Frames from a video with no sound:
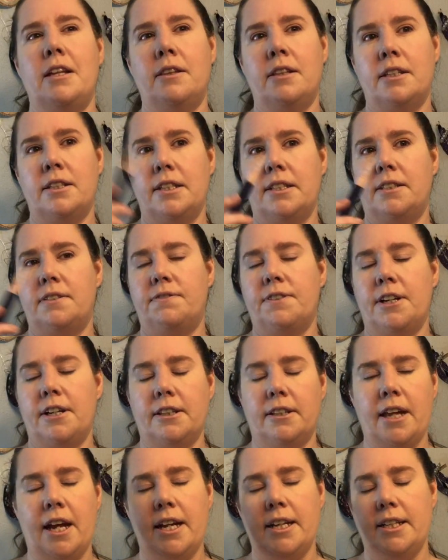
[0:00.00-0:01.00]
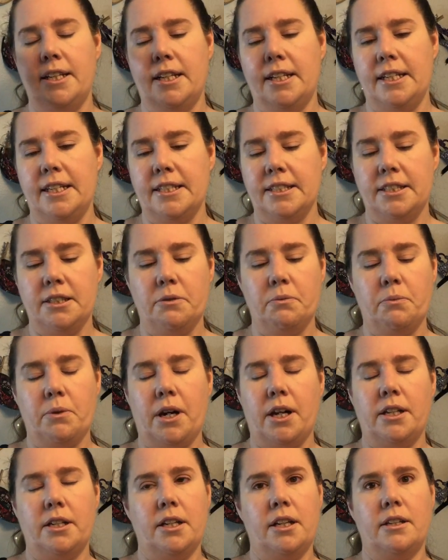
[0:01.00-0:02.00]
in that it's very light. It isn't
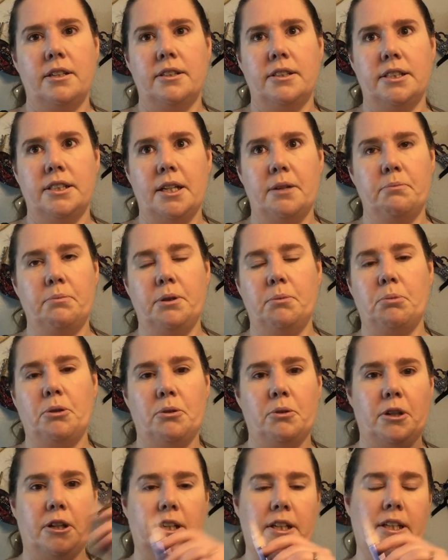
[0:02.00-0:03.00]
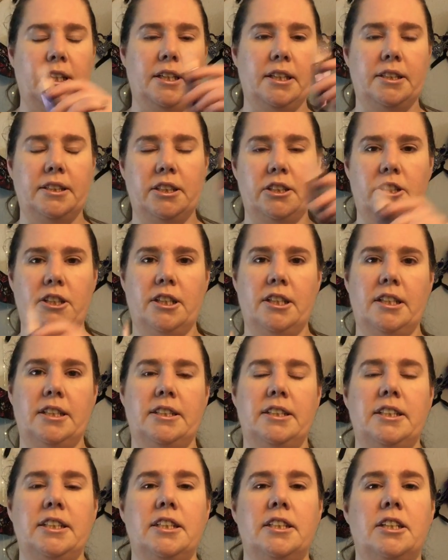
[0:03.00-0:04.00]
what some people are going to consider a
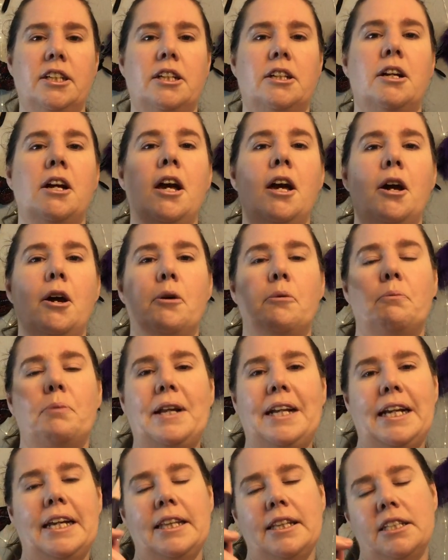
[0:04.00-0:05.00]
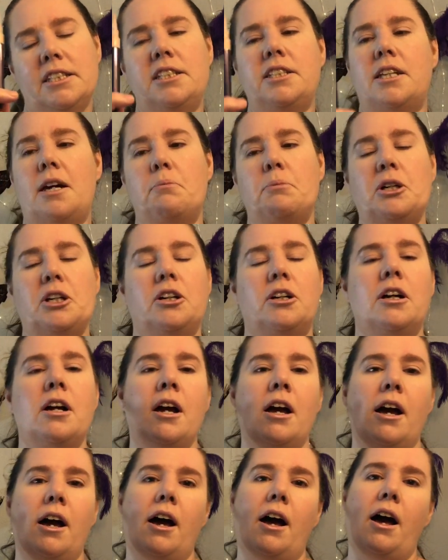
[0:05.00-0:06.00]
concealer, but in the summer,
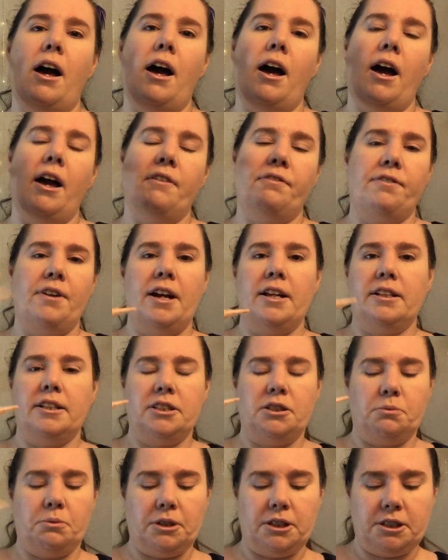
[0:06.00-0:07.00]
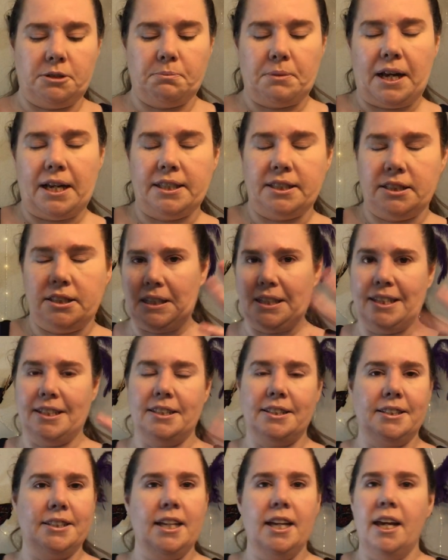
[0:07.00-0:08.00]
I find this works best
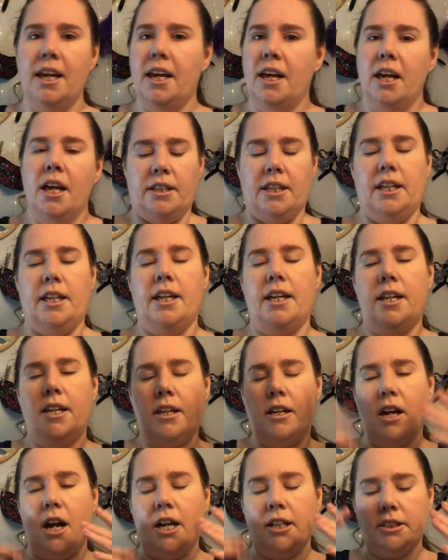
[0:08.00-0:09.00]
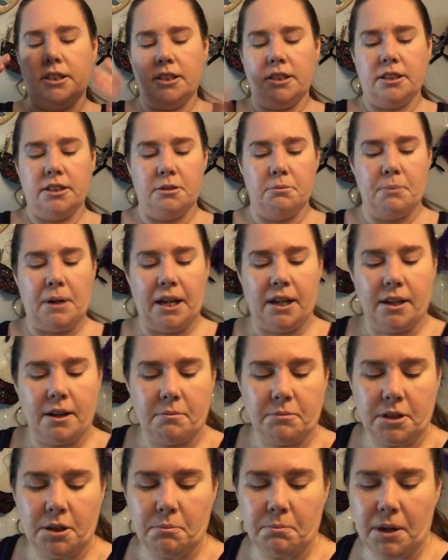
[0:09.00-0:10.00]
because the heat causes
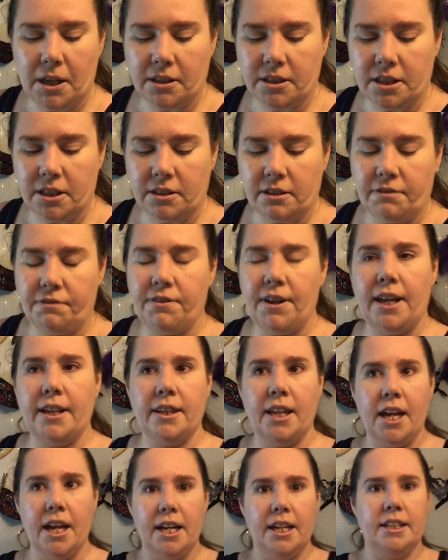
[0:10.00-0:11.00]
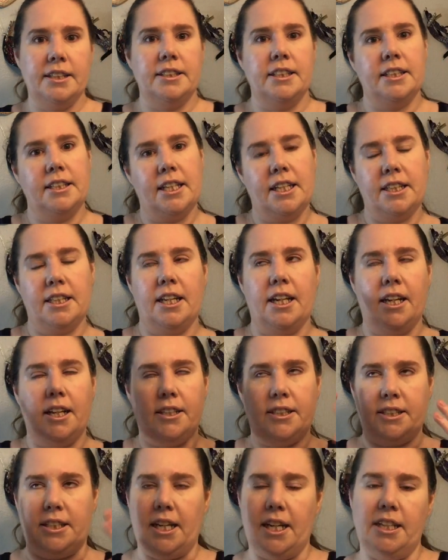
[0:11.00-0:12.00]
makeup to melt into fine lines and then
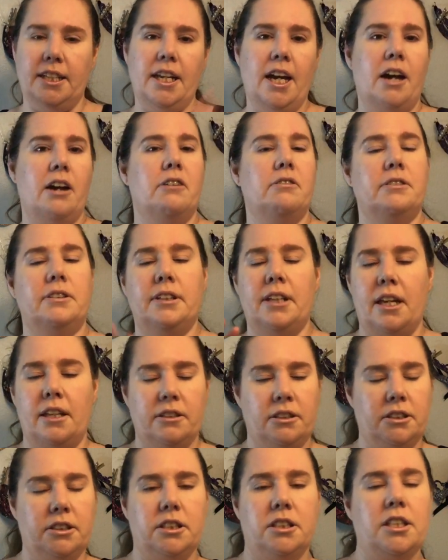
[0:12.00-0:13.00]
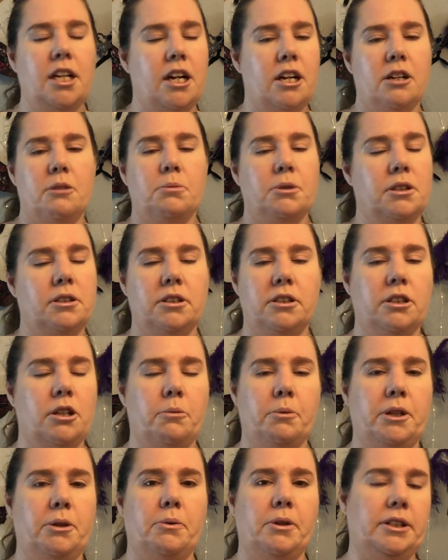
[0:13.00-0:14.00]
they stand out and that looks terrible and
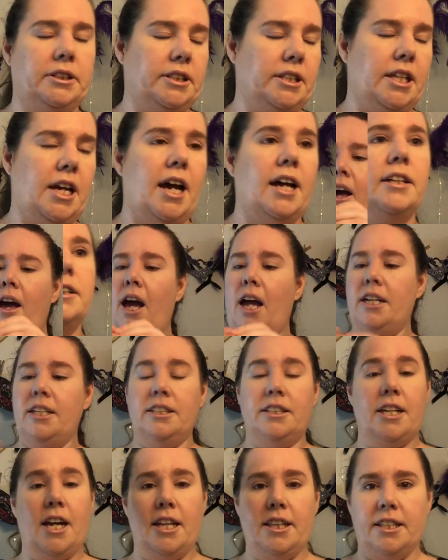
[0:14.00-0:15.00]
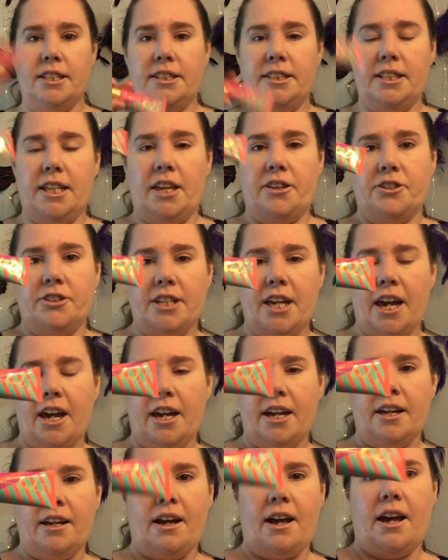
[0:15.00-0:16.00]
nobody wants that. I just got this the other
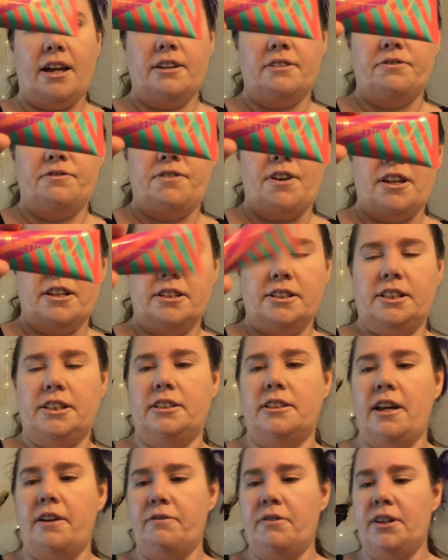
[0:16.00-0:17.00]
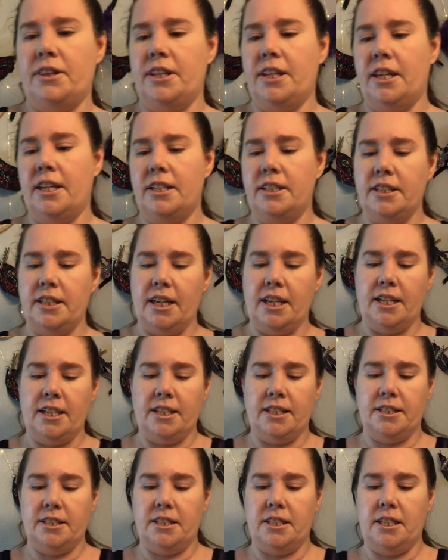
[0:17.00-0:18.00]
day. I have fallen in love with it. It
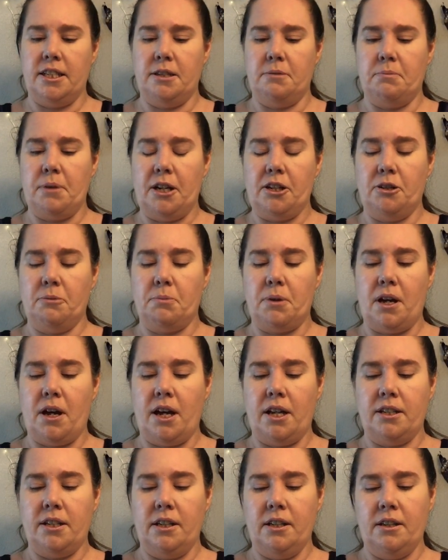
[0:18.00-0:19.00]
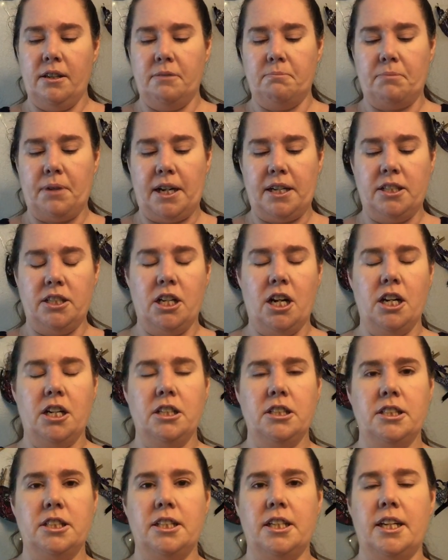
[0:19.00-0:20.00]
is the Better Bod by
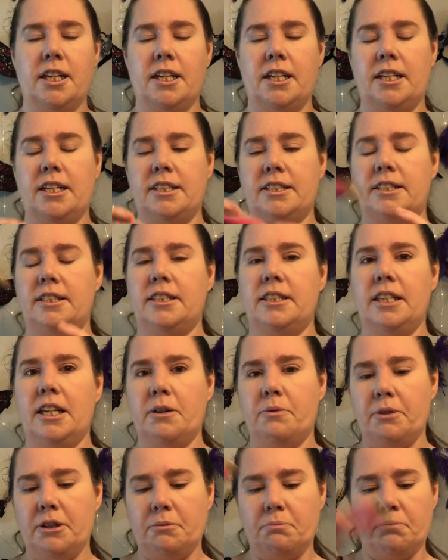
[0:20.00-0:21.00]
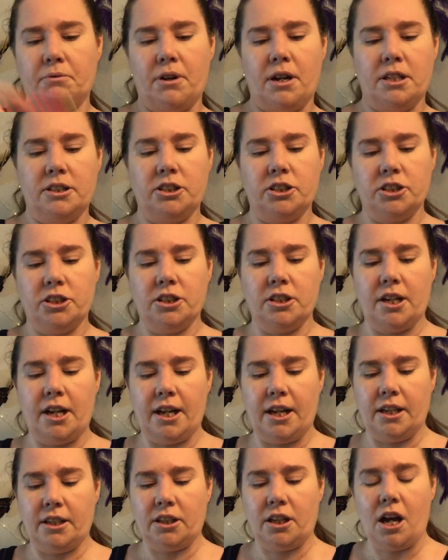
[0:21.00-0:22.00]
Tarte. It is liquid bronzer
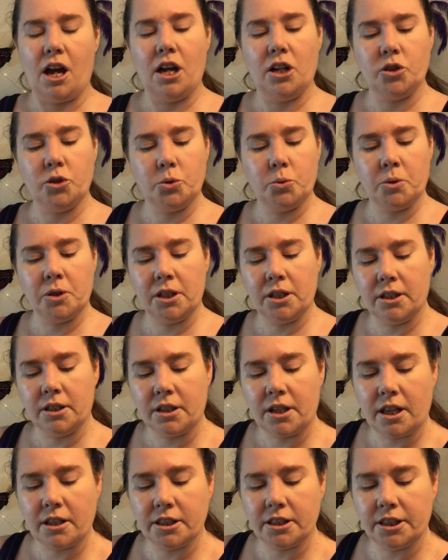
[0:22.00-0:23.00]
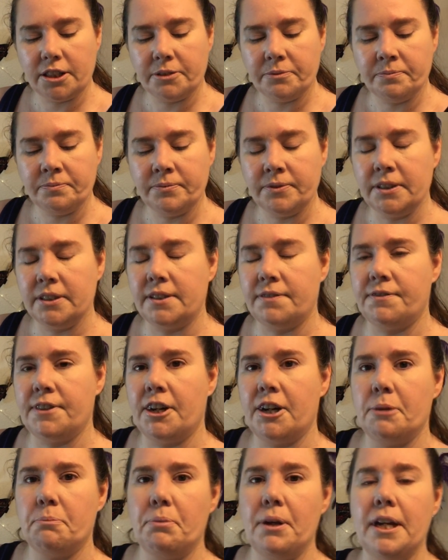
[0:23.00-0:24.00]
and contour color. It's
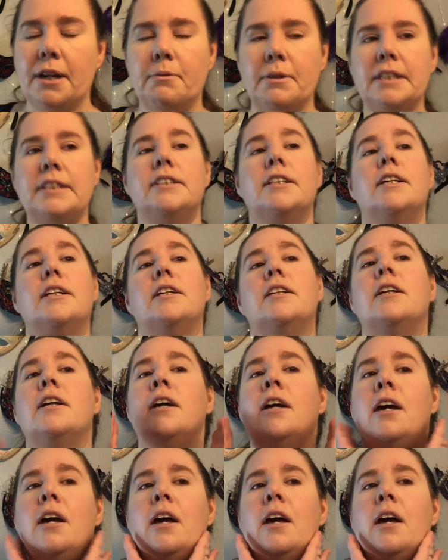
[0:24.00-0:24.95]
very pigmented.